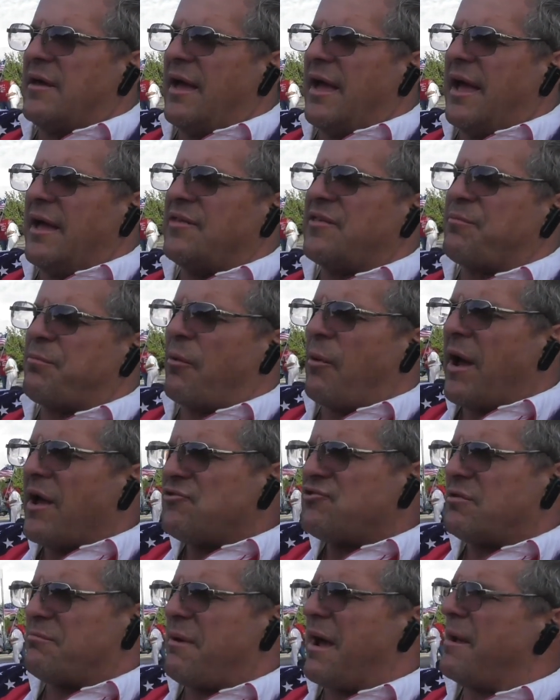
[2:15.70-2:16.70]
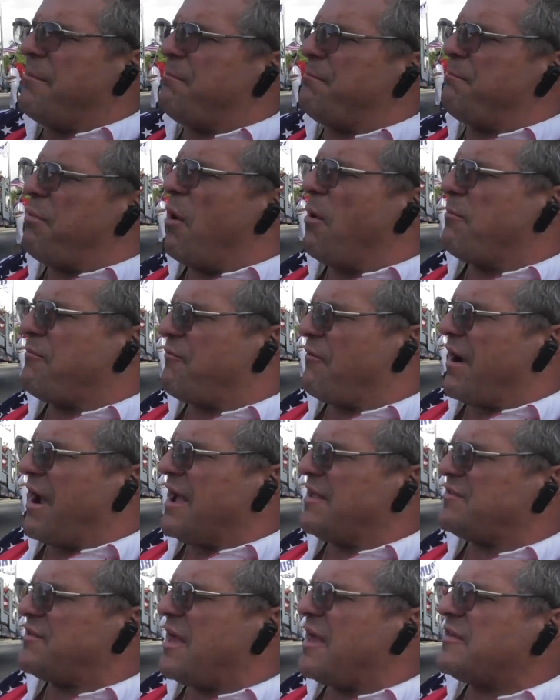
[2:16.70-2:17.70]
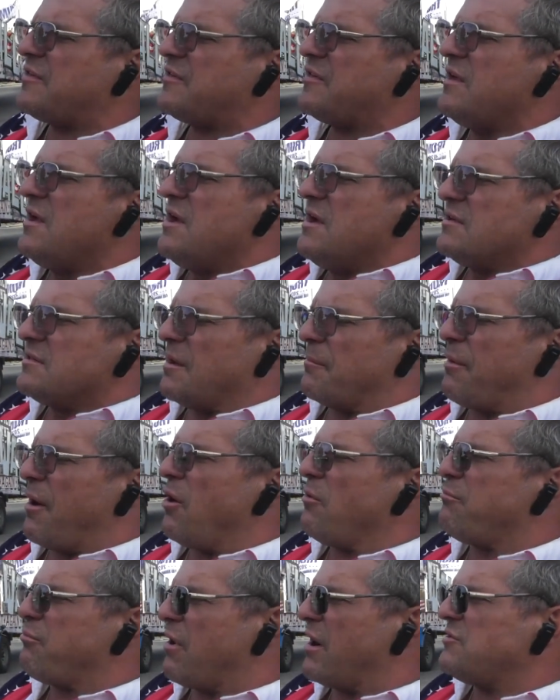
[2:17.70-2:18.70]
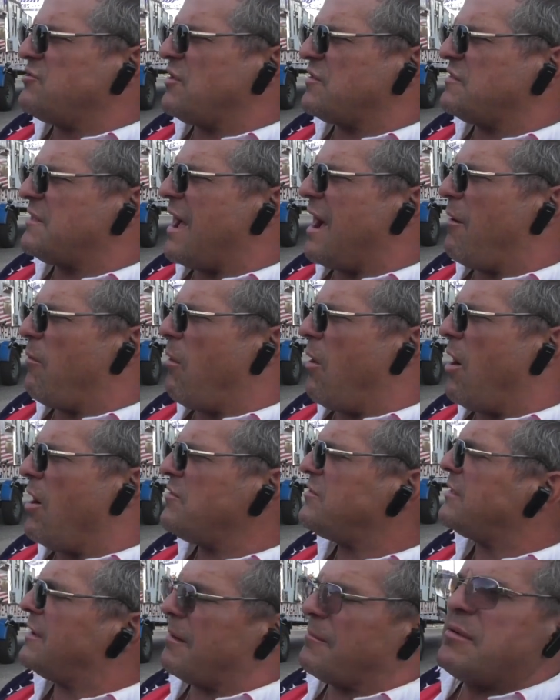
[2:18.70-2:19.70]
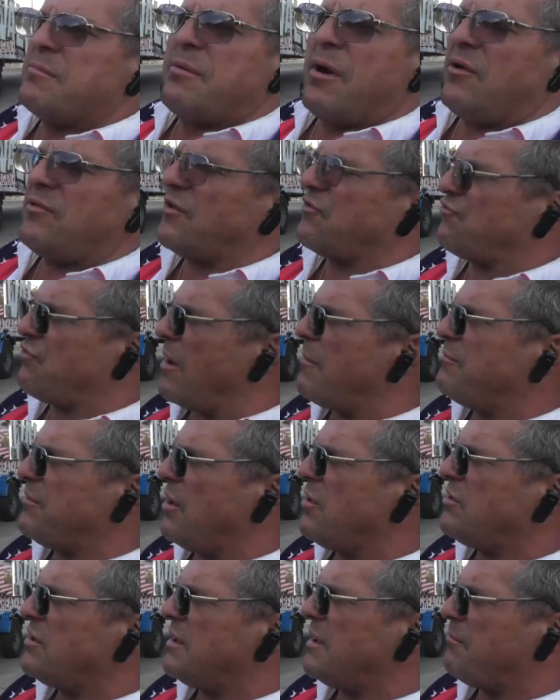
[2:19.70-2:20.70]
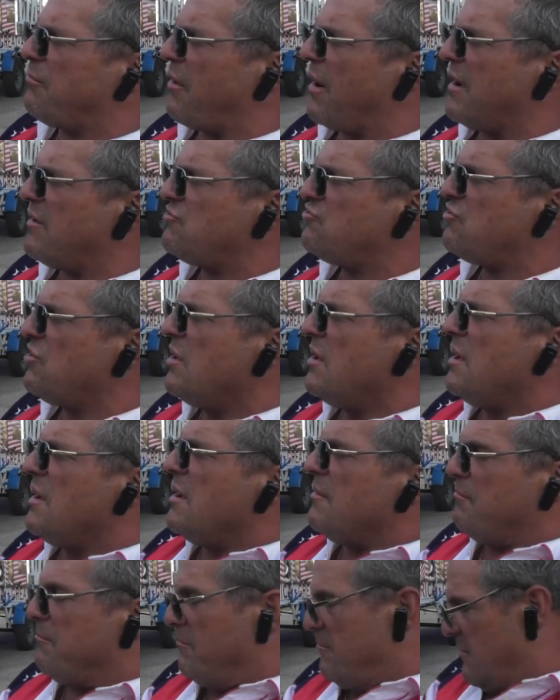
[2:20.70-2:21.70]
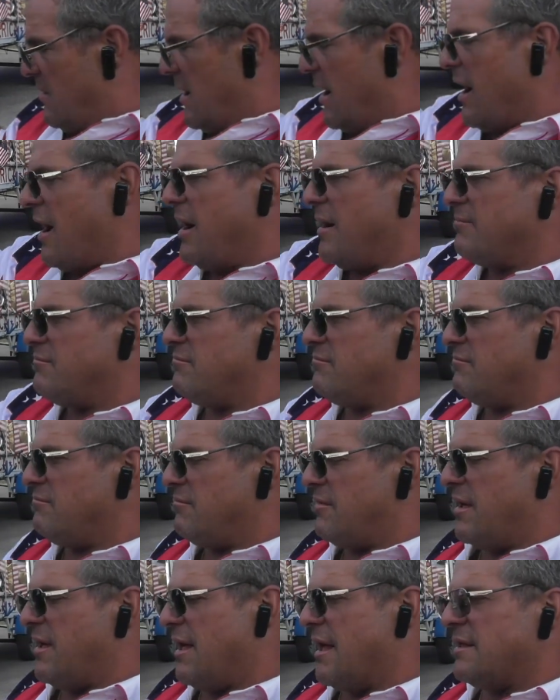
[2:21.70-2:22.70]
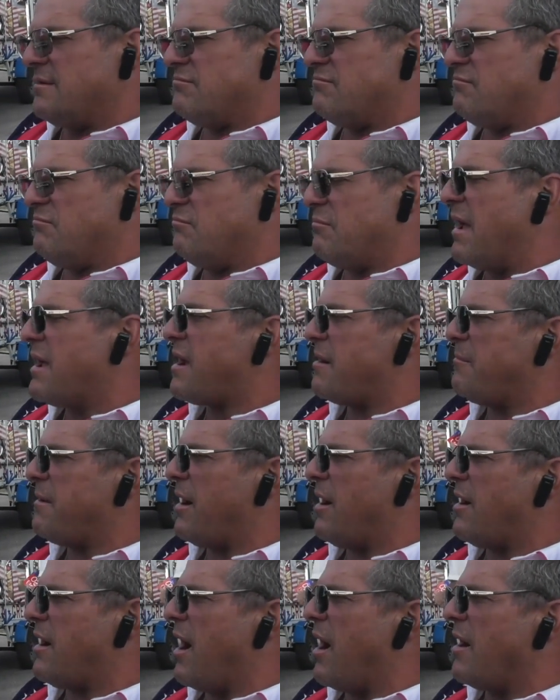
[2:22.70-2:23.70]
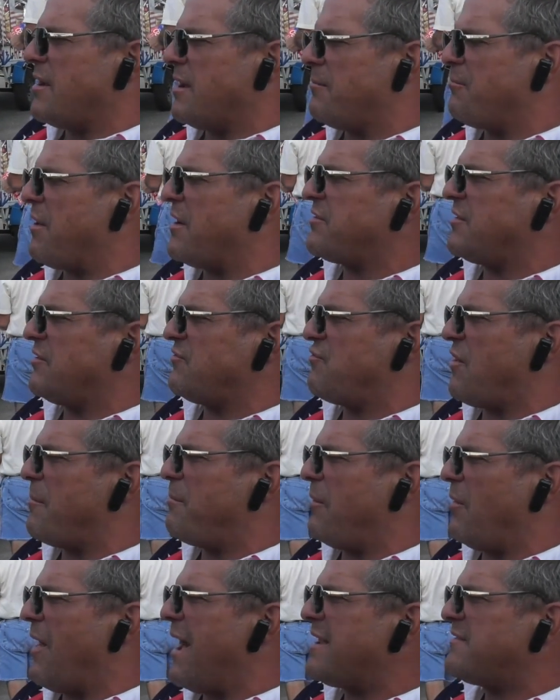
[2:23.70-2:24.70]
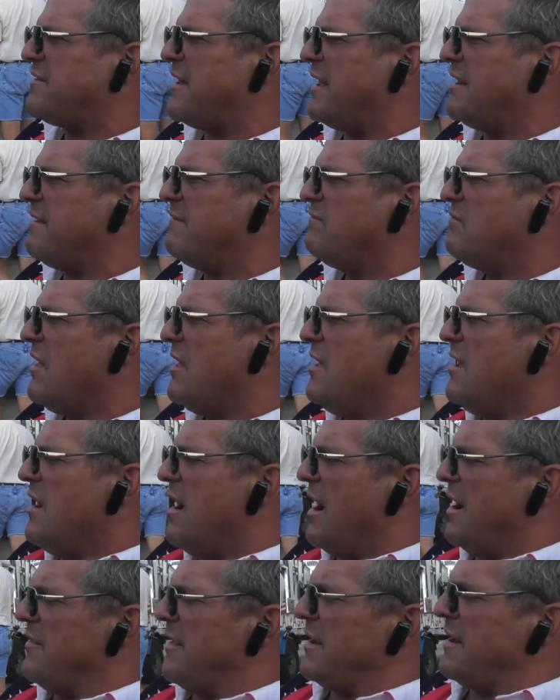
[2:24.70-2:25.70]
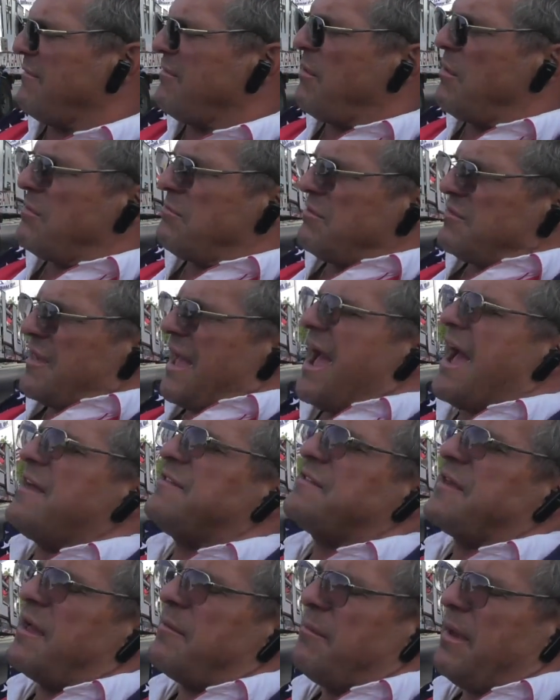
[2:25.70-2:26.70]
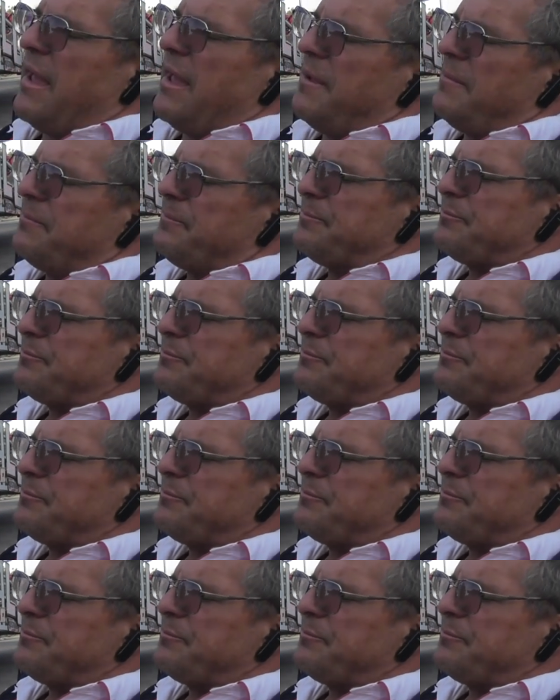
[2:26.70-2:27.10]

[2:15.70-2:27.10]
inspiration by Pope Francis to build bridges, not walls. And I'm going to build the Trump Unity Bridge and make America, get President Trump elected. And then everyone was asking me,